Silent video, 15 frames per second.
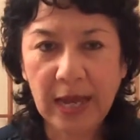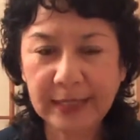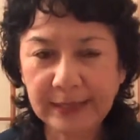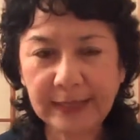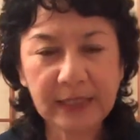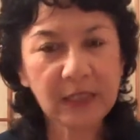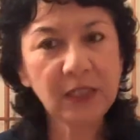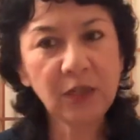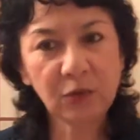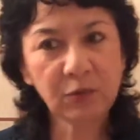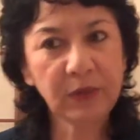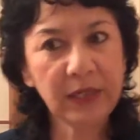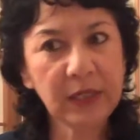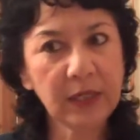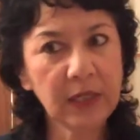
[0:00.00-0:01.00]
I suddenly
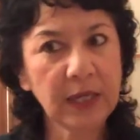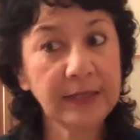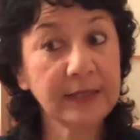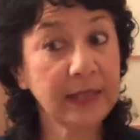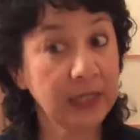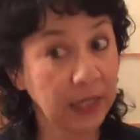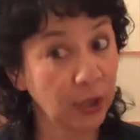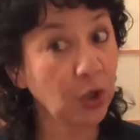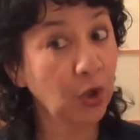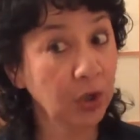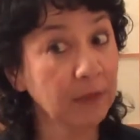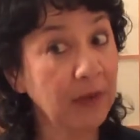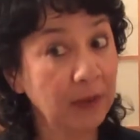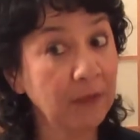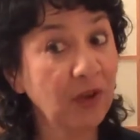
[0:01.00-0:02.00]
realized that I'd
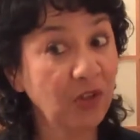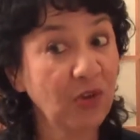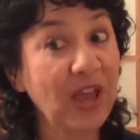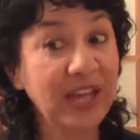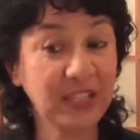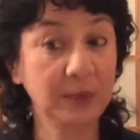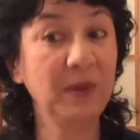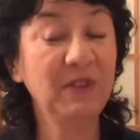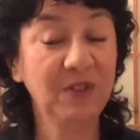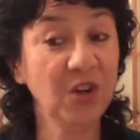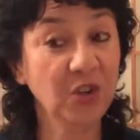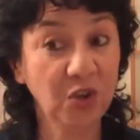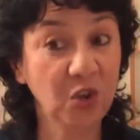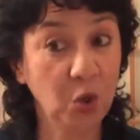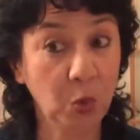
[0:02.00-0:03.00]
heard my mother ask my
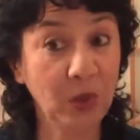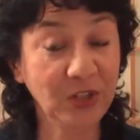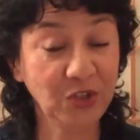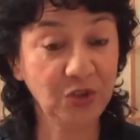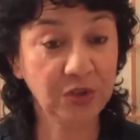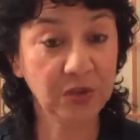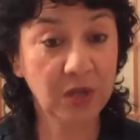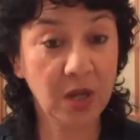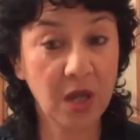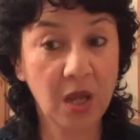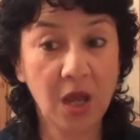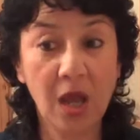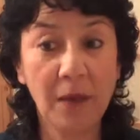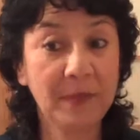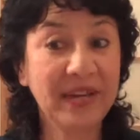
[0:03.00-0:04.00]
father the question,
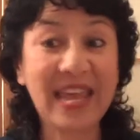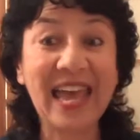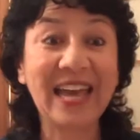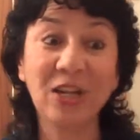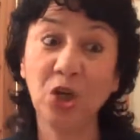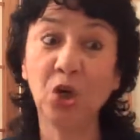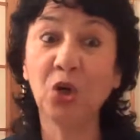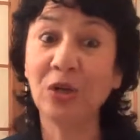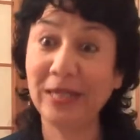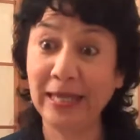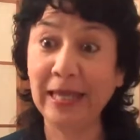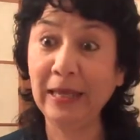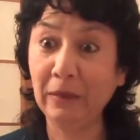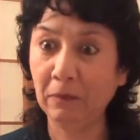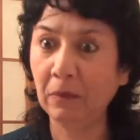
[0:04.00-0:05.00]
but I hadn't heard
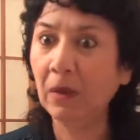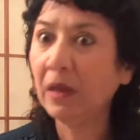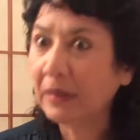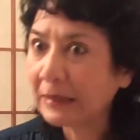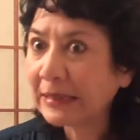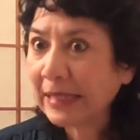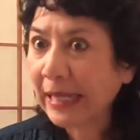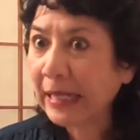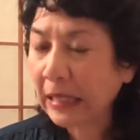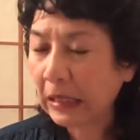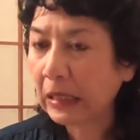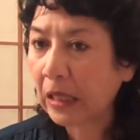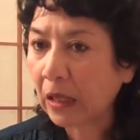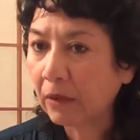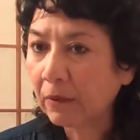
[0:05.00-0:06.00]
him say
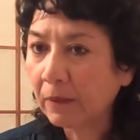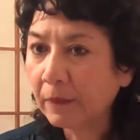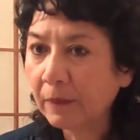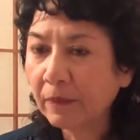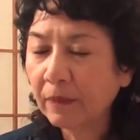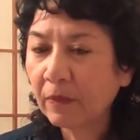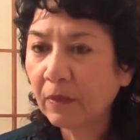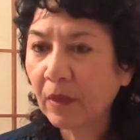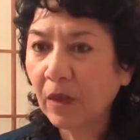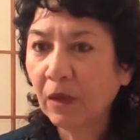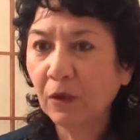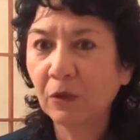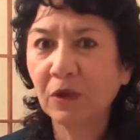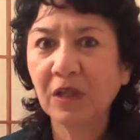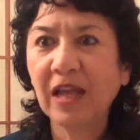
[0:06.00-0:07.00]
anything.
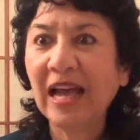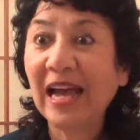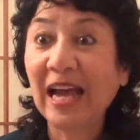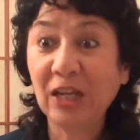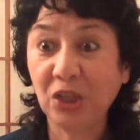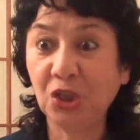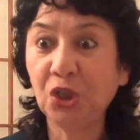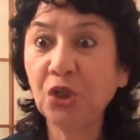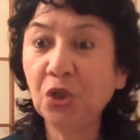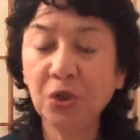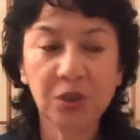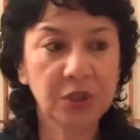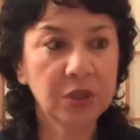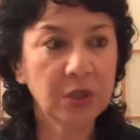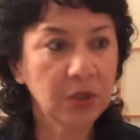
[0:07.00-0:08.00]
Well, I
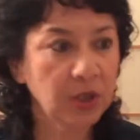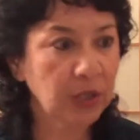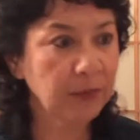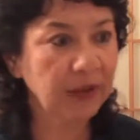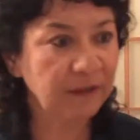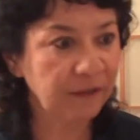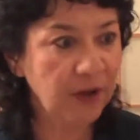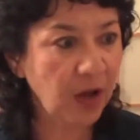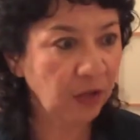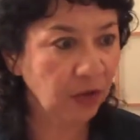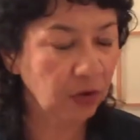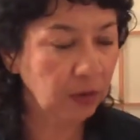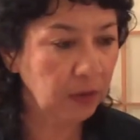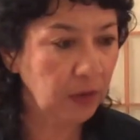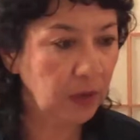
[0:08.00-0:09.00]
turned to look at my father.